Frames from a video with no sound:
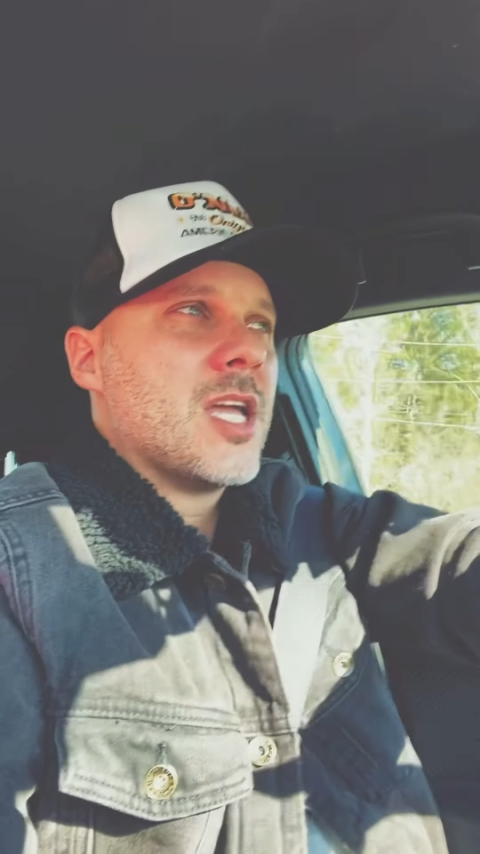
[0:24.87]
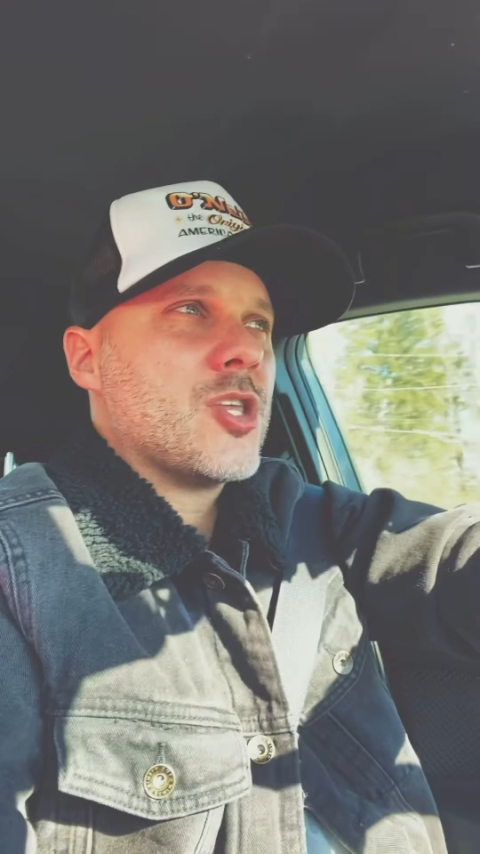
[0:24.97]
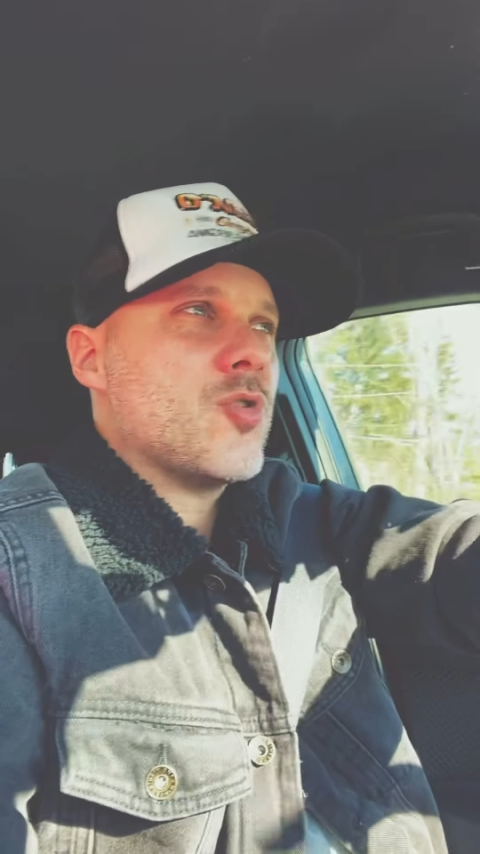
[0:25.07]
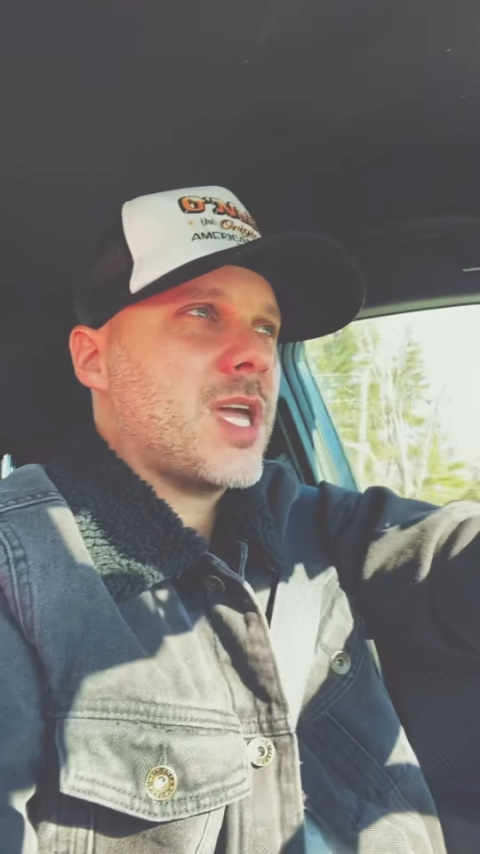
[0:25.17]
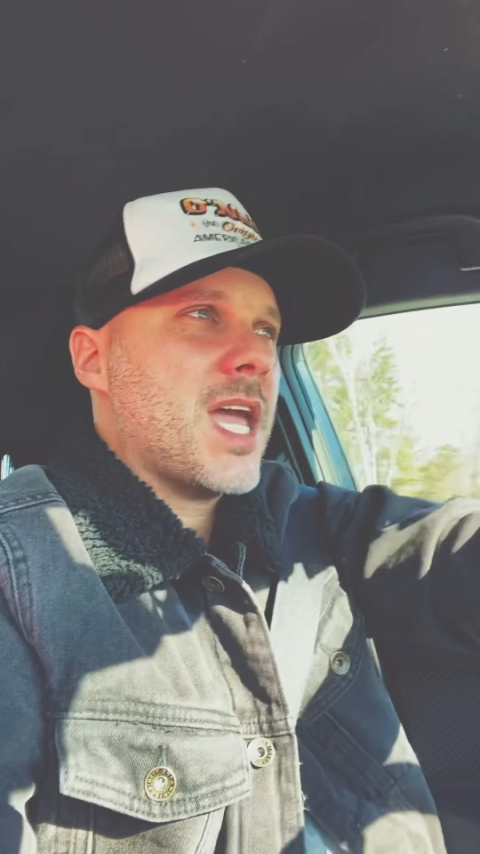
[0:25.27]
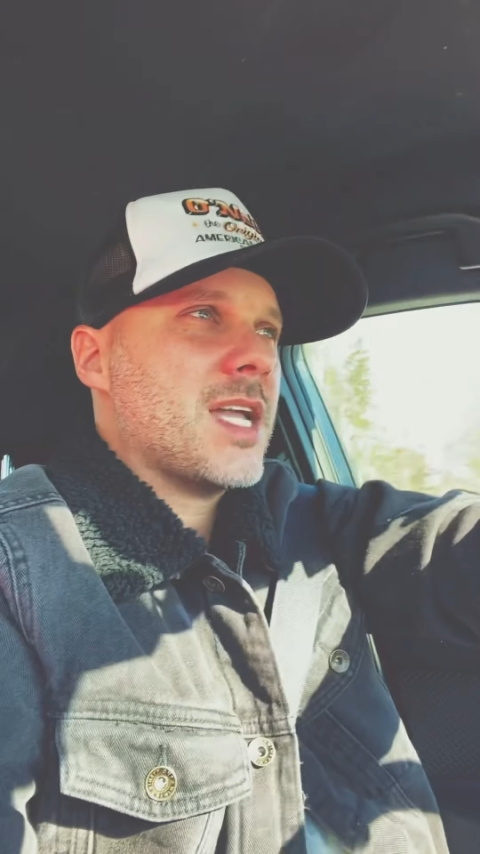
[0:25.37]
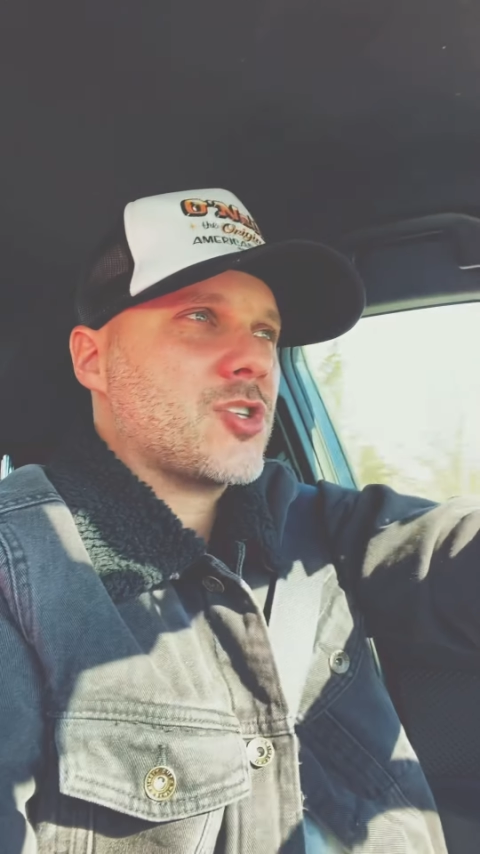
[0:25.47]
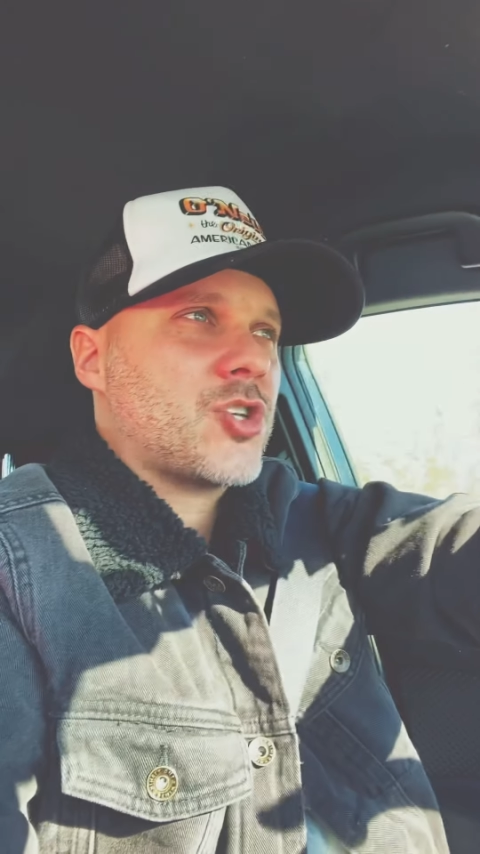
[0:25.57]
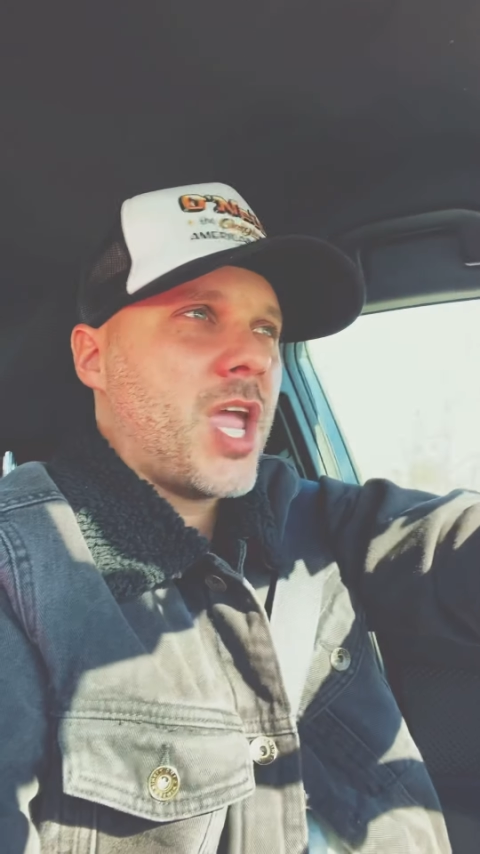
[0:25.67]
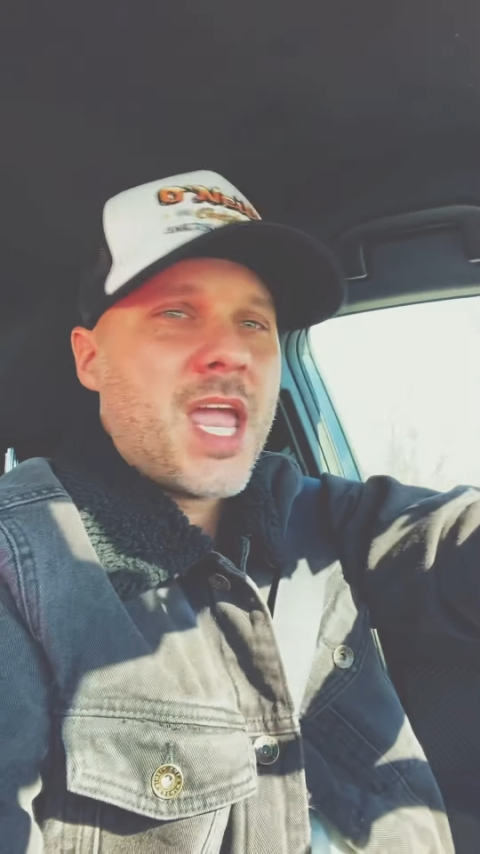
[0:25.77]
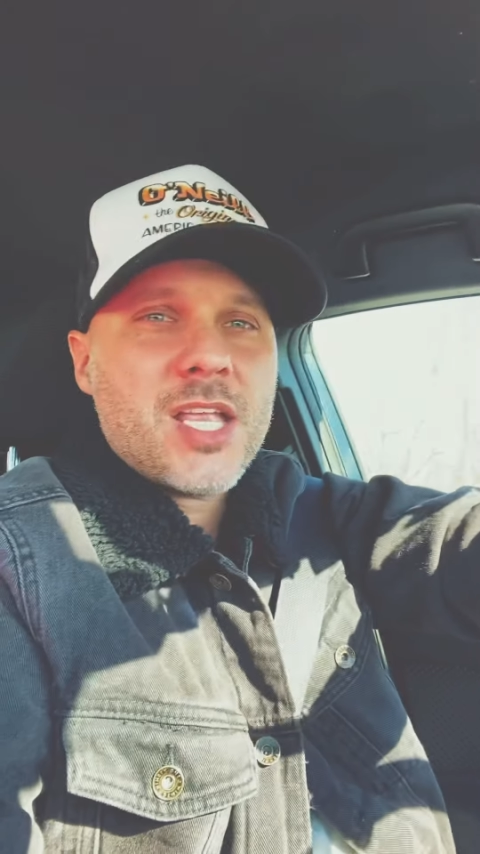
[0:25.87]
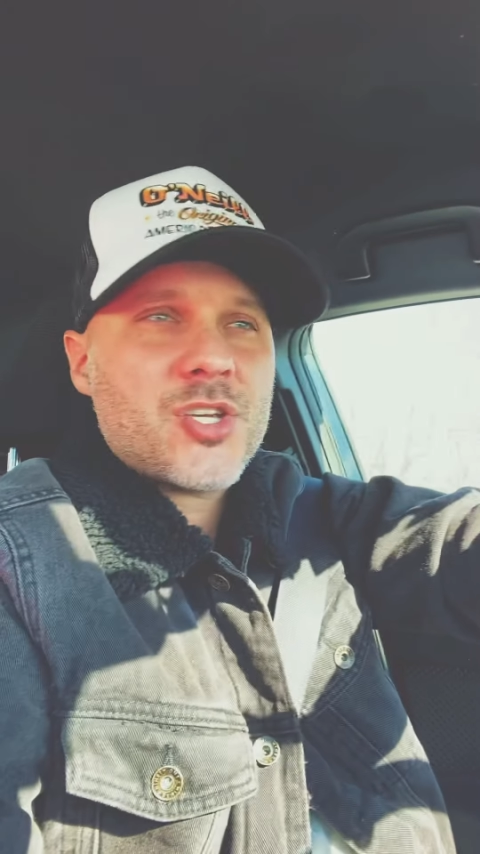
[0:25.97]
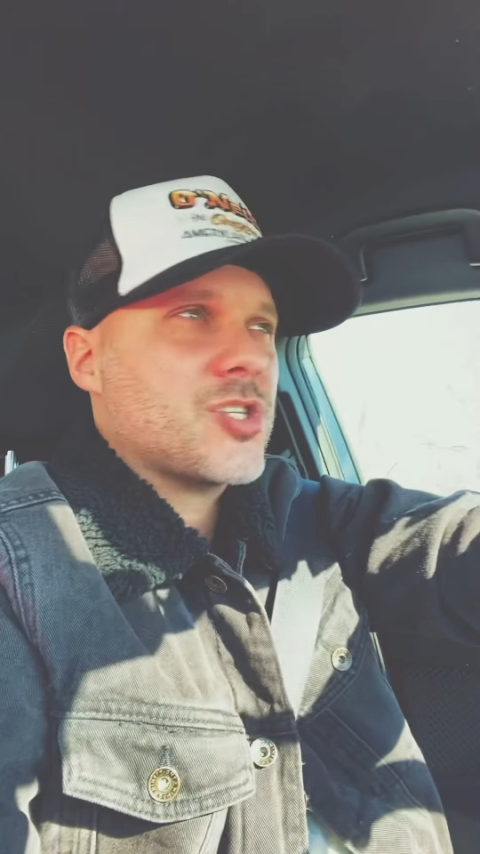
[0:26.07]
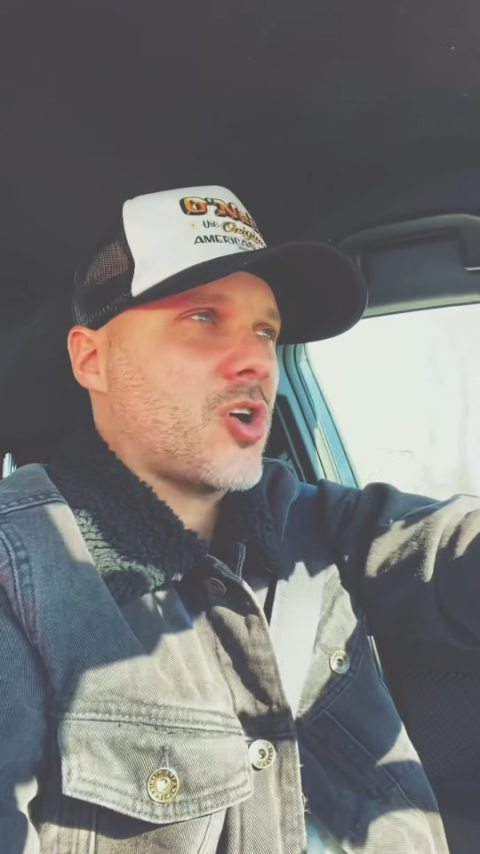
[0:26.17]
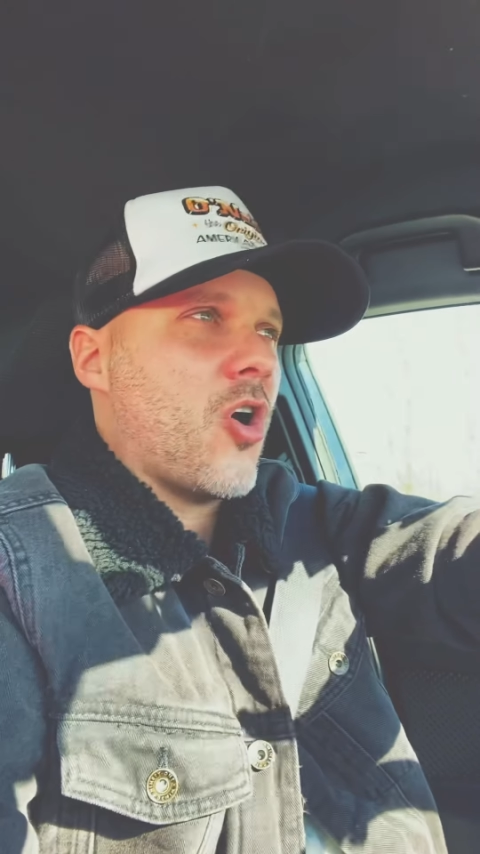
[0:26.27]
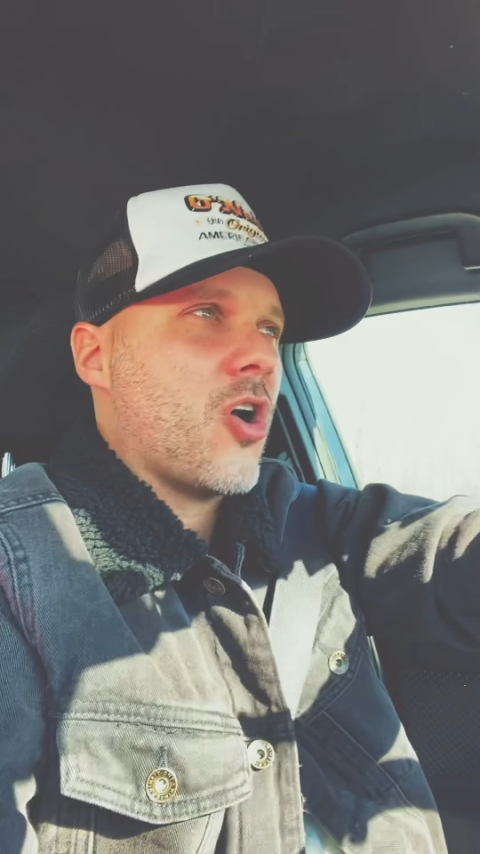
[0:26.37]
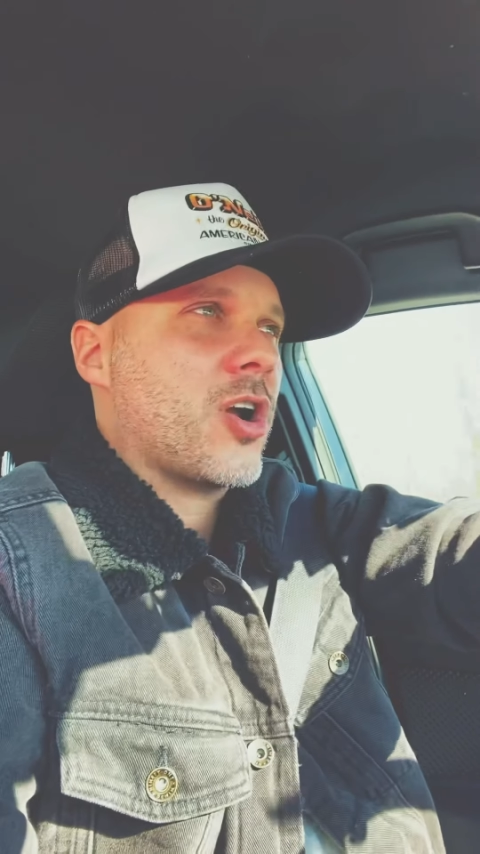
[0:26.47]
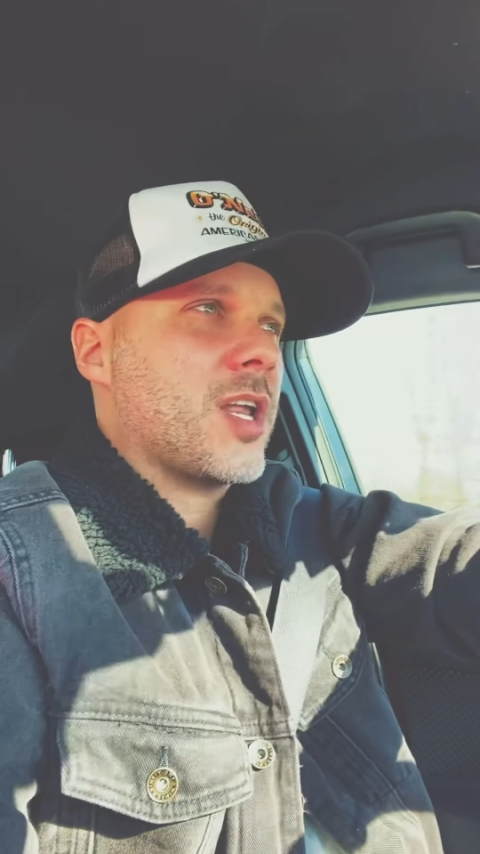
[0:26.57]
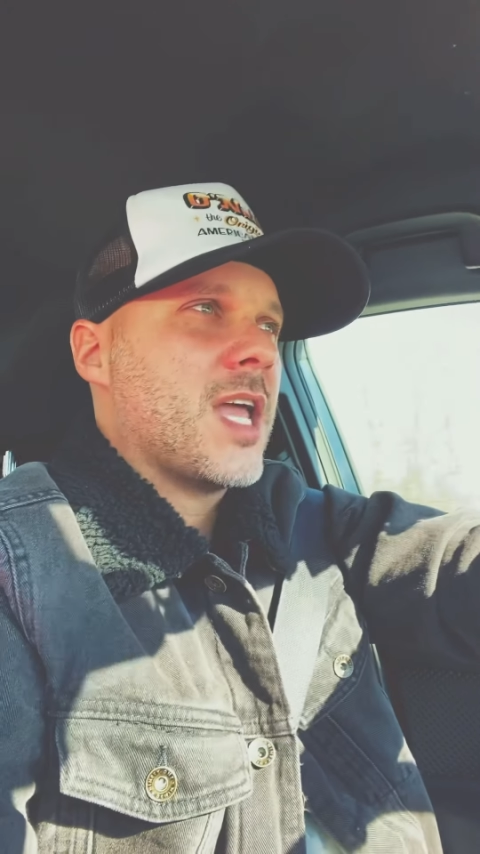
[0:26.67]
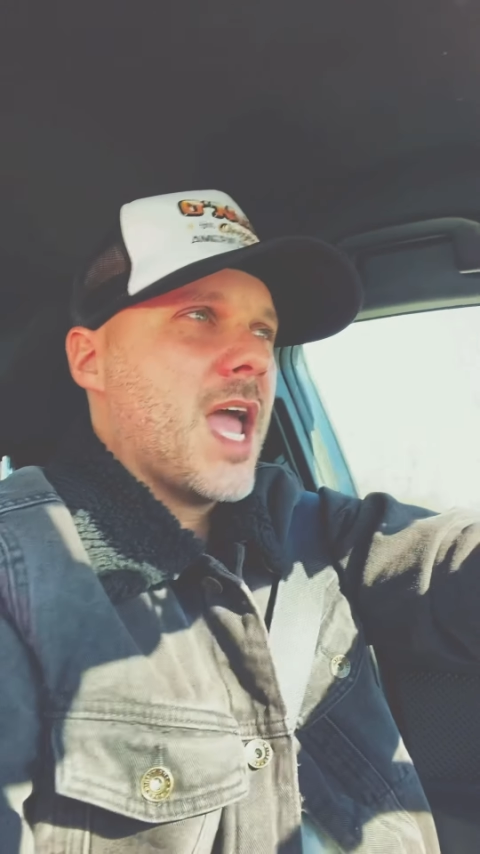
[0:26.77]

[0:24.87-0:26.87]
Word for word: you can't change his heart